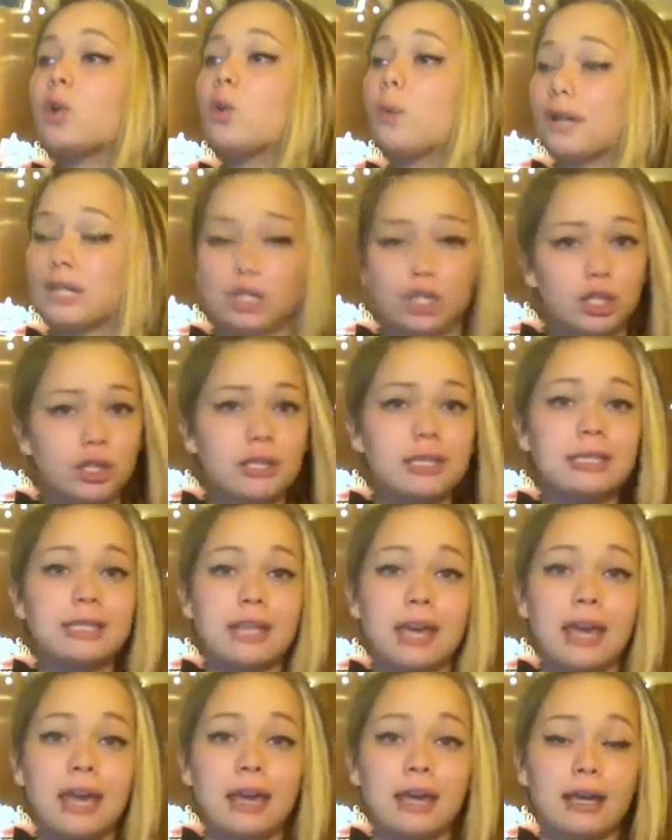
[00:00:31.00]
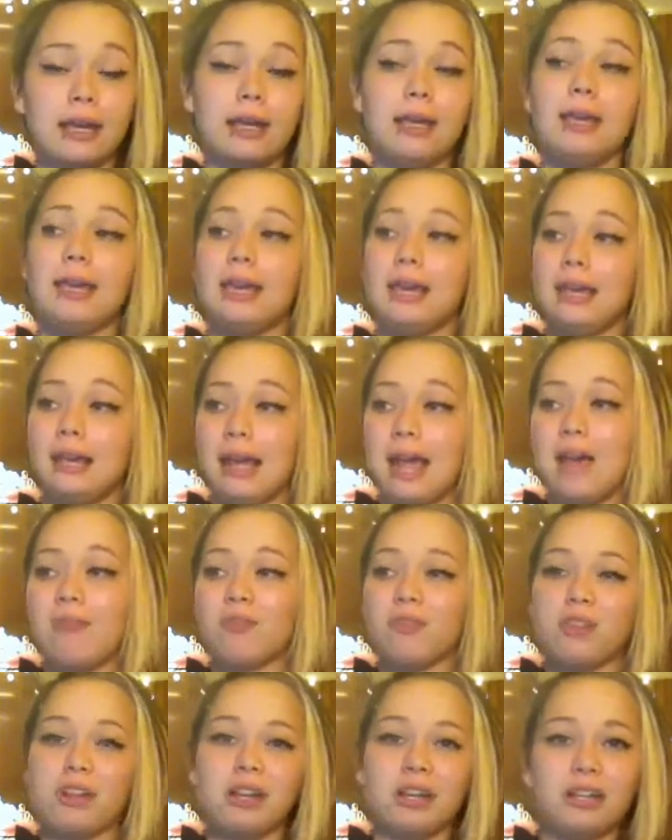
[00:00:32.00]
Questions tag, and I
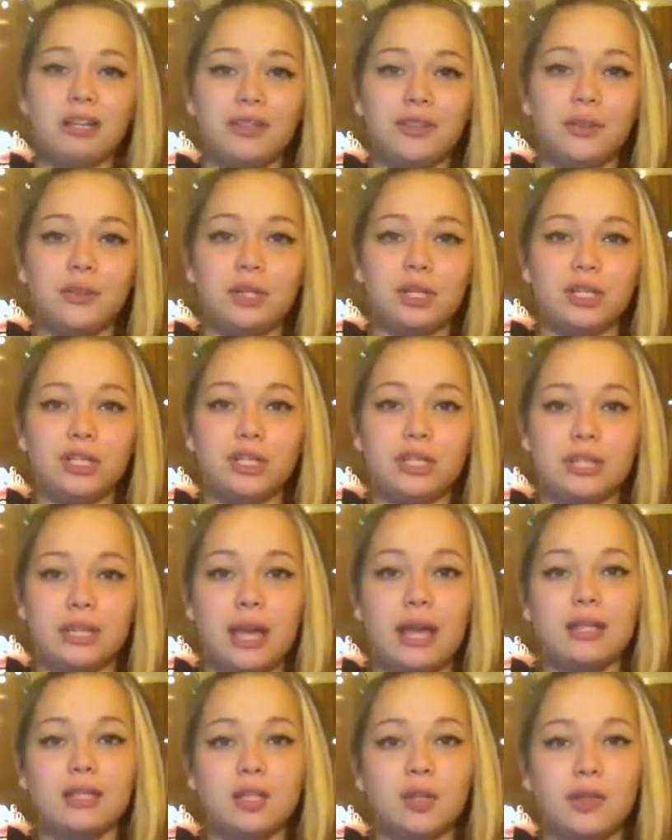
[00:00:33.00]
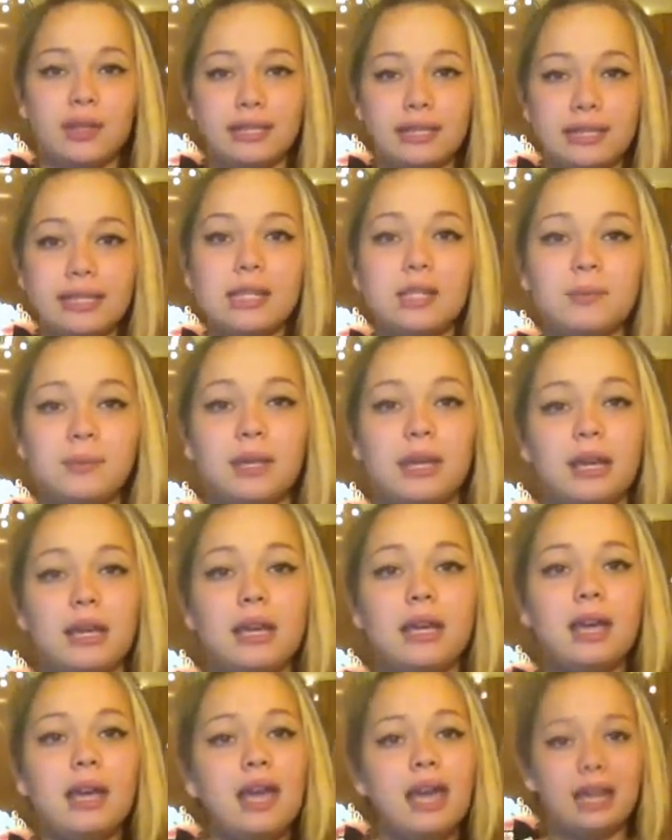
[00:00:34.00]
haven't read any of the questions yet, so this is going to
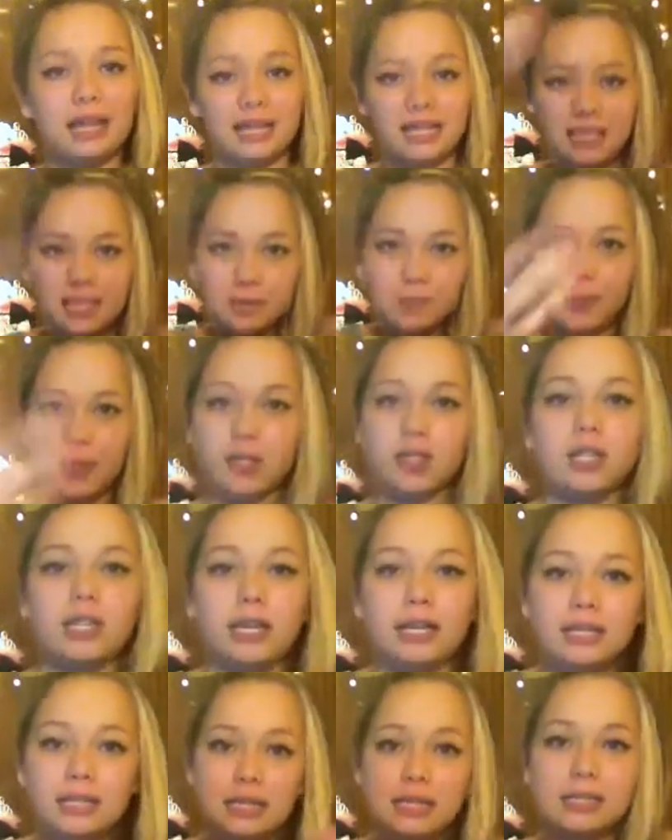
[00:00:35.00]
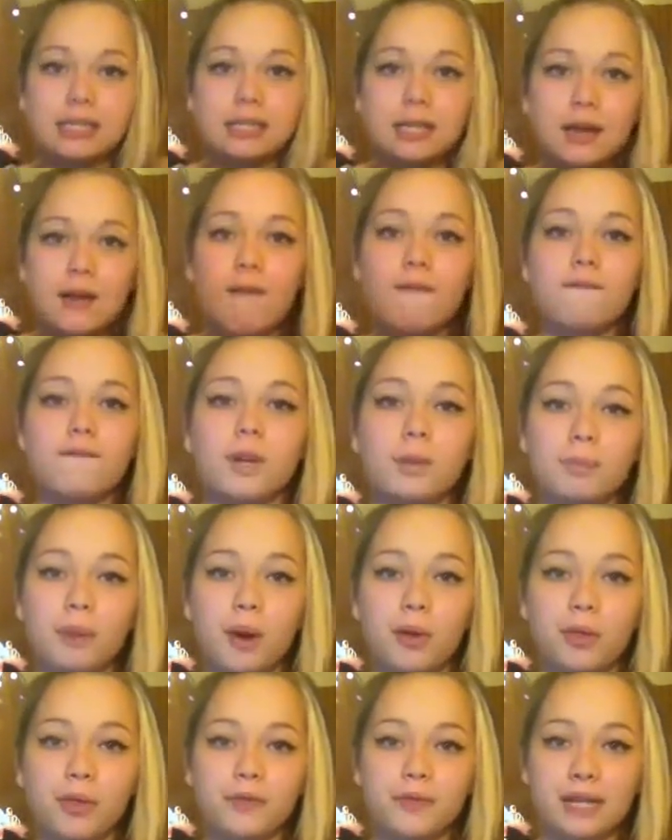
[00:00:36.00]
be an experience for
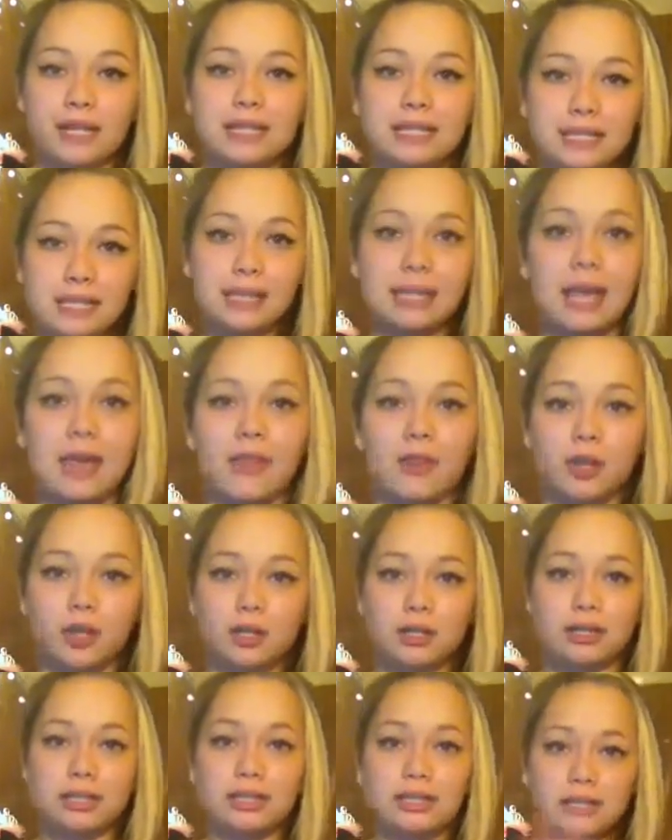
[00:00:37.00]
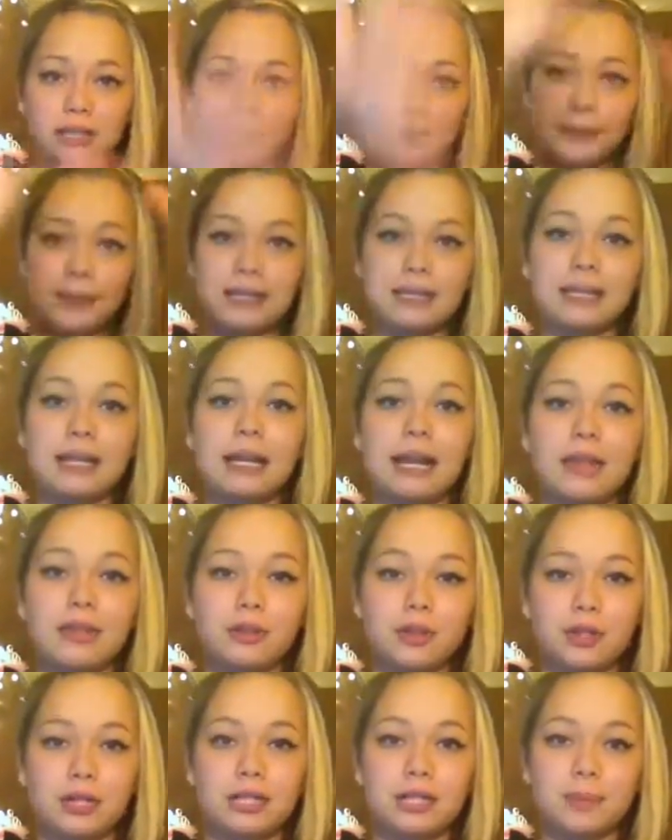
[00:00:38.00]
both of us together. This is going to be a
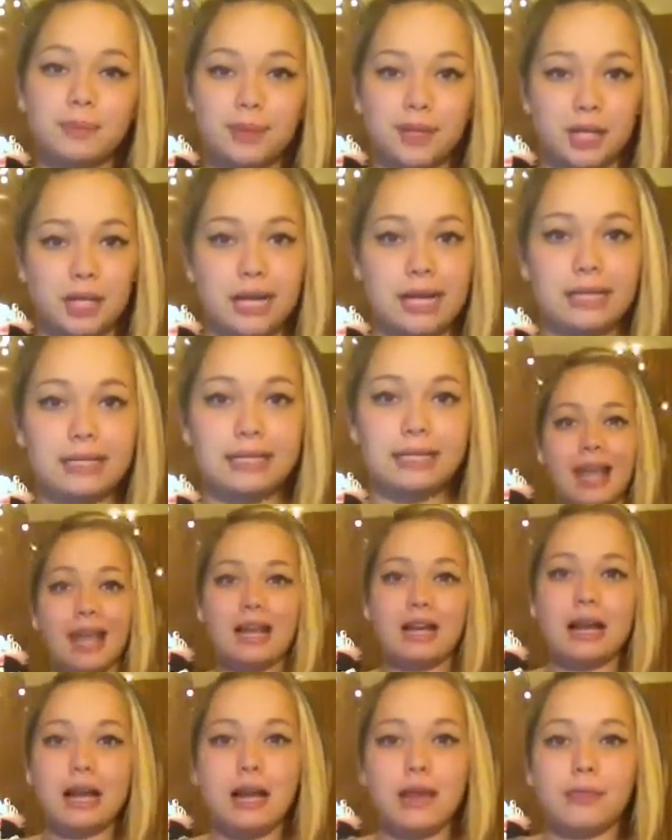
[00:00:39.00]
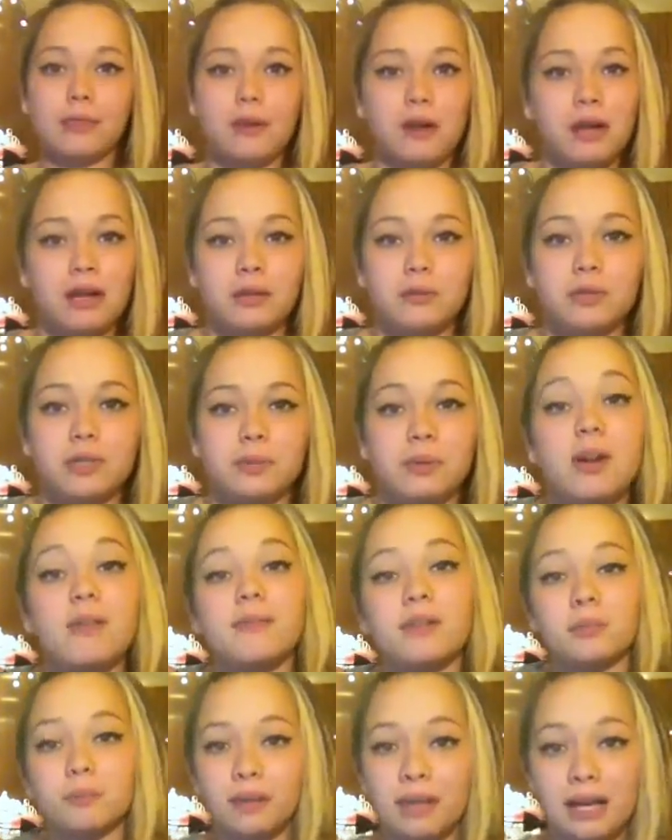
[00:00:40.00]
together experience, and I thought it was
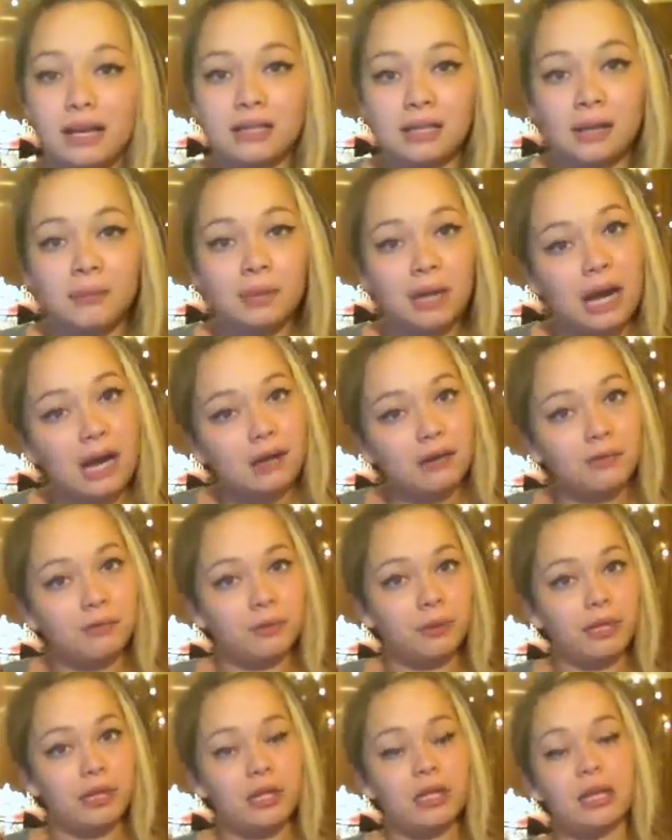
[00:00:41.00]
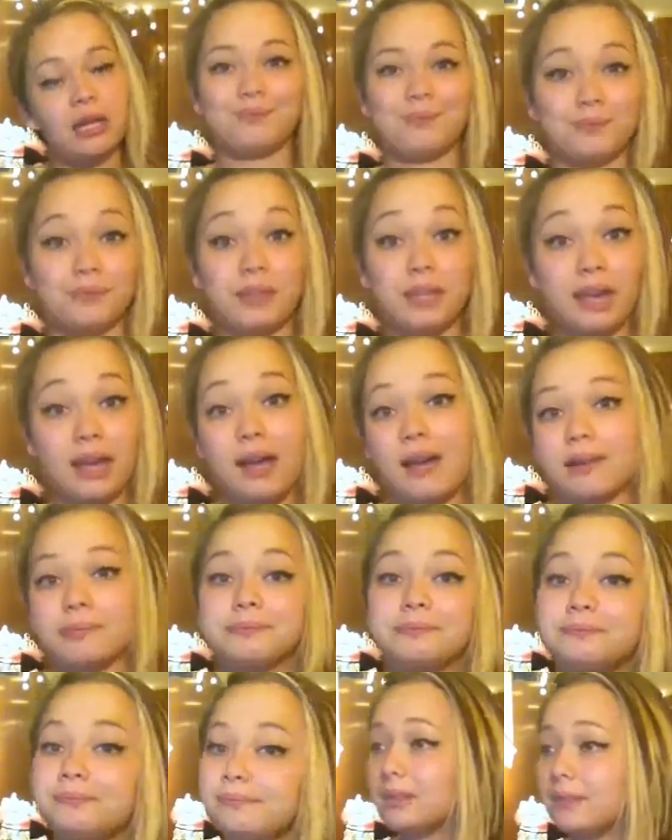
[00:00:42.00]
perfect because I'm kind of weird. Yeah.
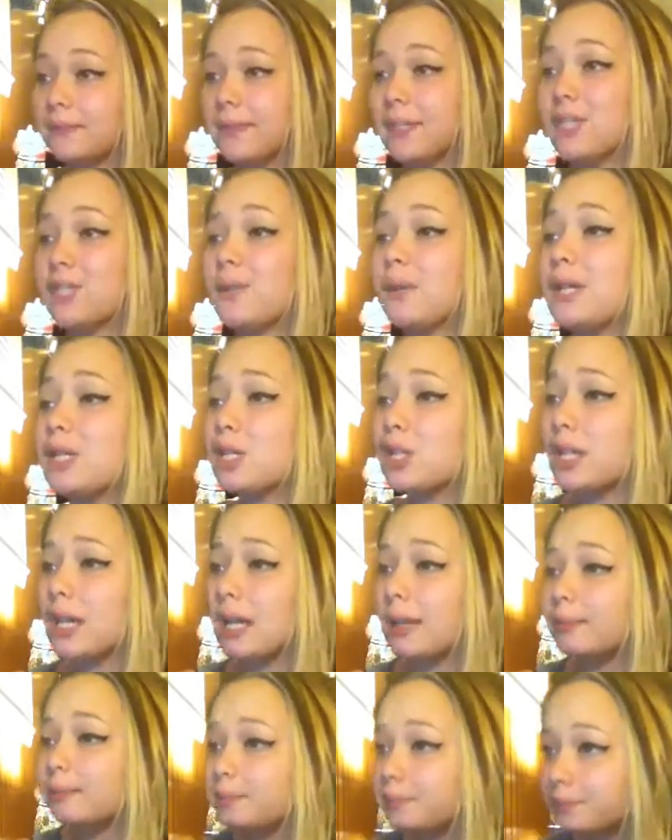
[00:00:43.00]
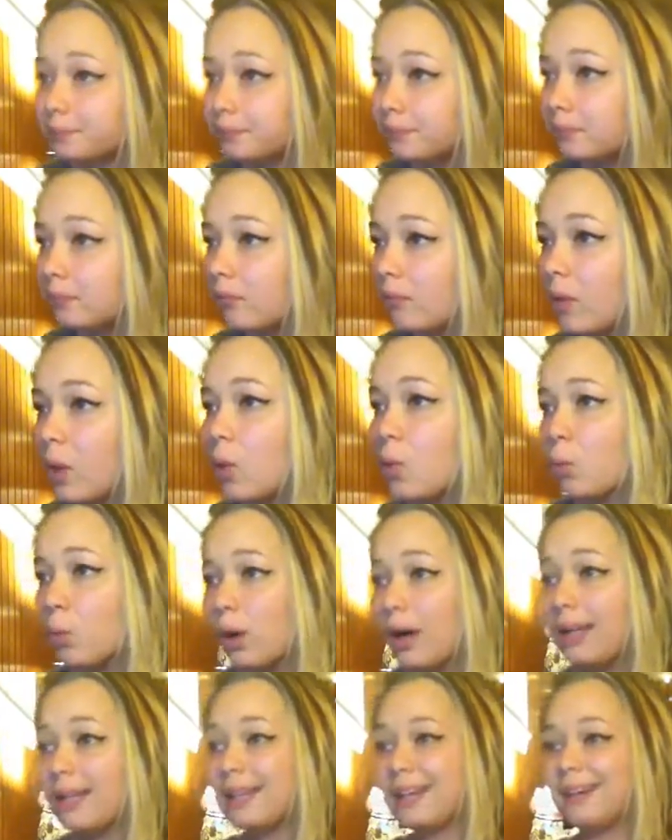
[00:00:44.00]
The first question,
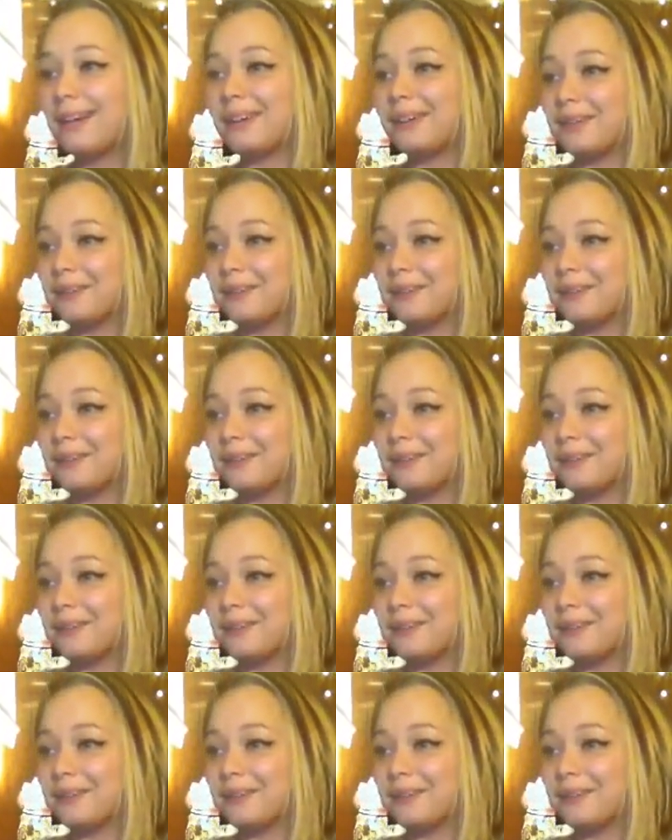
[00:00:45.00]
what